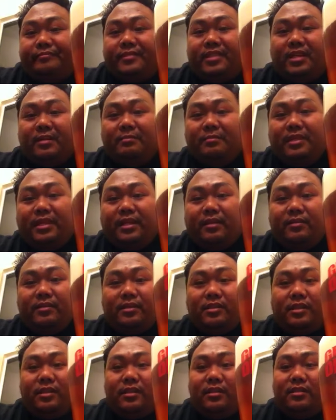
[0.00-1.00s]
I'm
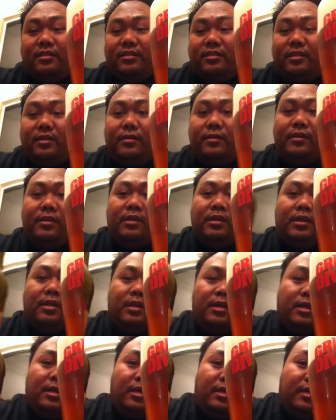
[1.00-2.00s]
downstairs, so
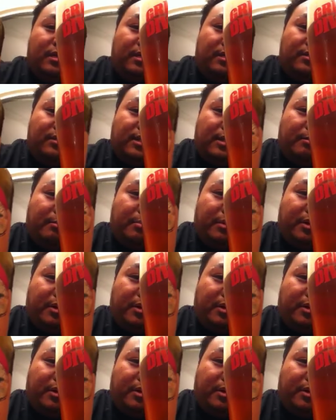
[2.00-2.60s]
there's that